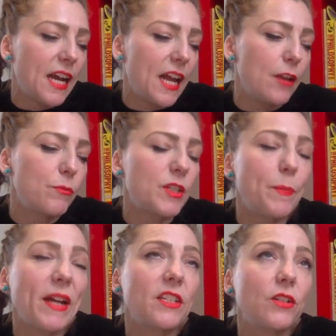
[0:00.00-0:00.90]
And
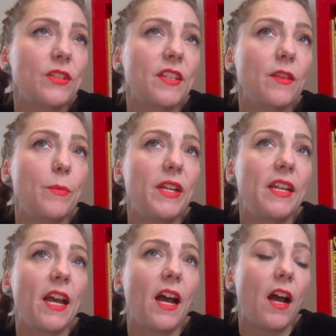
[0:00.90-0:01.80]
spectacles in the
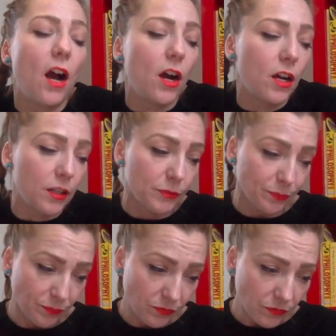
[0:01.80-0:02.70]
media are
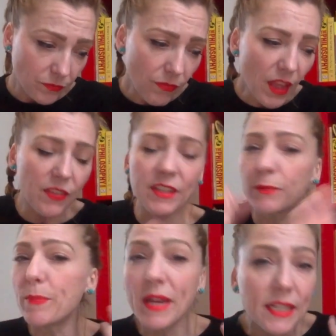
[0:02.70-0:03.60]
this
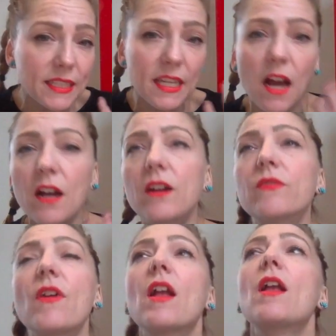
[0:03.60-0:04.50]
mix of
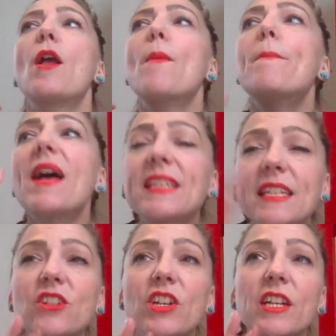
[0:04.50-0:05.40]

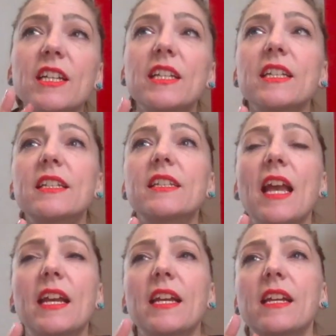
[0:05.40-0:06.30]
messages
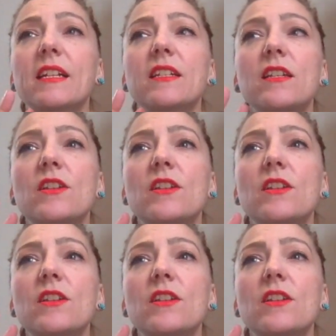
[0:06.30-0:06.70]
and,